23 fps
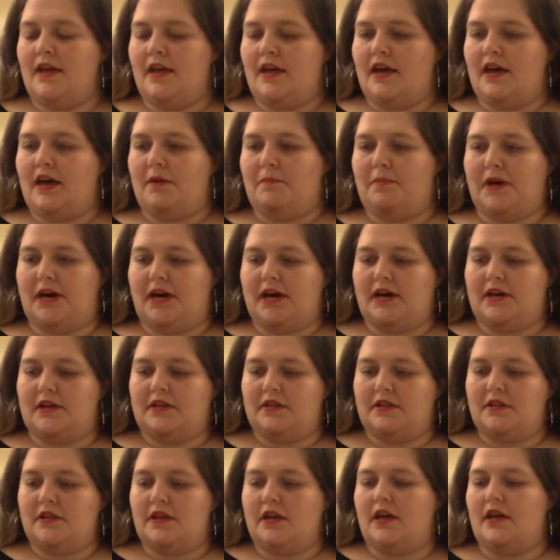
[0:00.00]
a
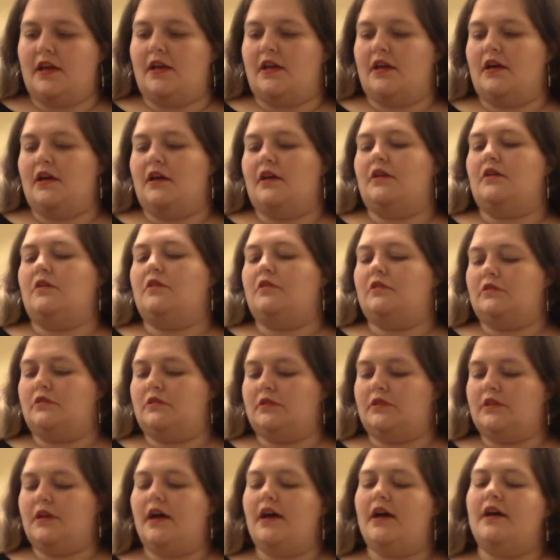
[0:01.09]
bottle
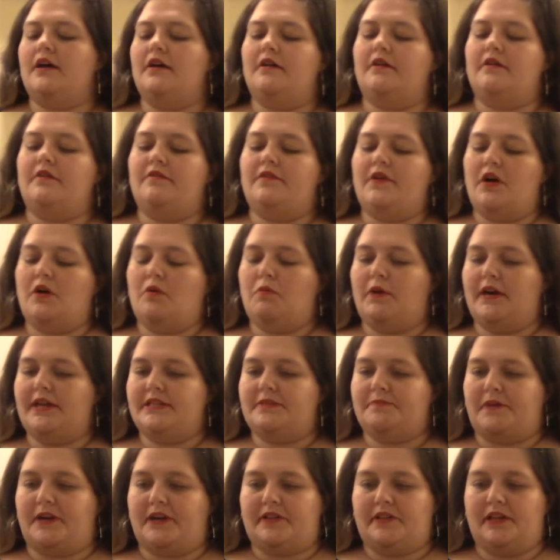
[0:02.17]
whole of white
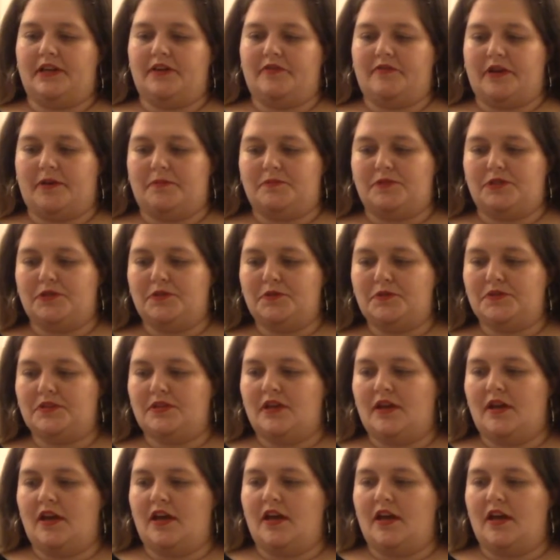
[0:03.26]
sparkling grape juice,